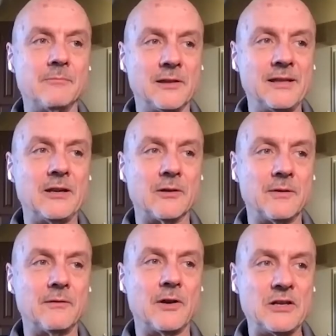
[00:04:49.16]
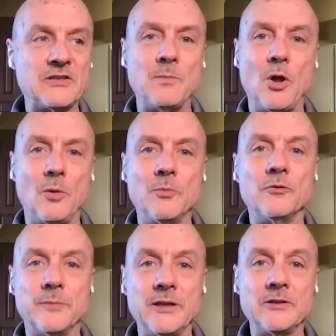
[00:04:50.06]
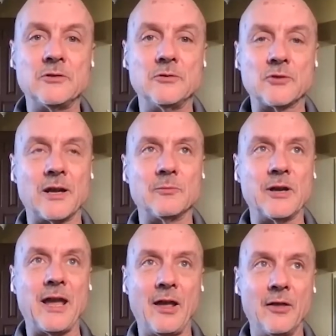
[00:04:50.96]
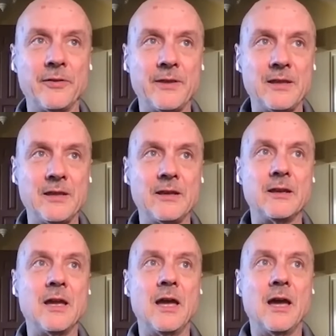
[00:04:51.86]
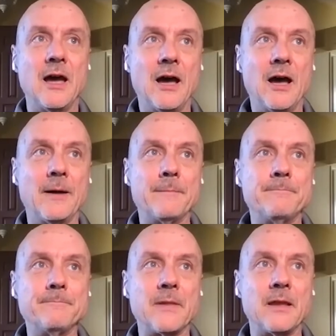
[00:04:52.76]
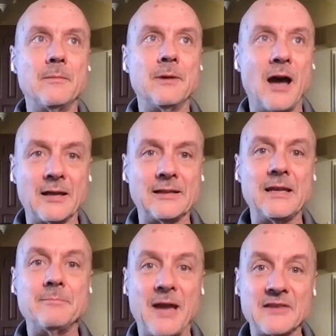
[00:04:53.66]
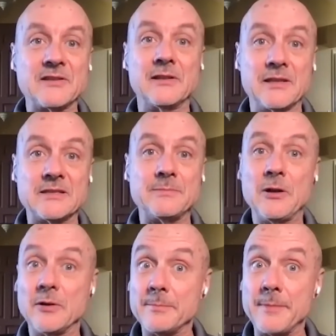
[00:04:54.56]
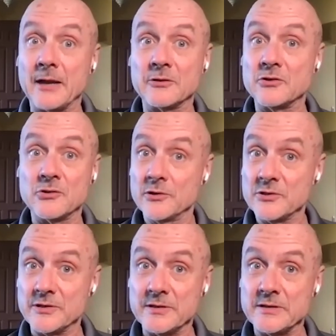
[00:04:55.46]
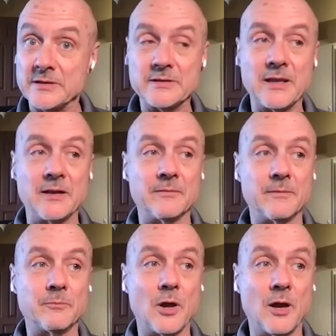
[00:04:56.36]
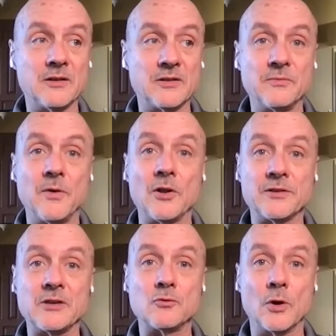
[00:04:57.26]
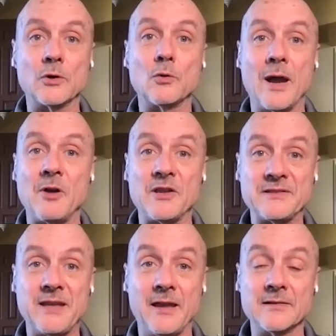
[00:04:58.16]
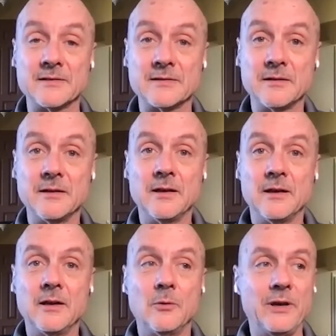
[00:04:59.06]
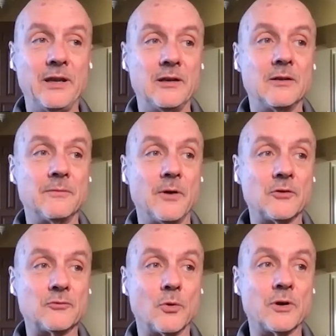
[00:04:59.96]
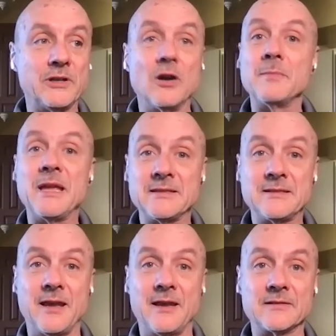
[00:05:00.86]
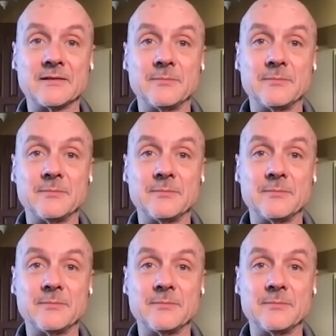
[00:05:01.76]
the leader of a very small movement to try to bring a healthy, godly, masculine spirit back to churches instead of defaulting toward grandma's tastes we need to default toward young men's tastes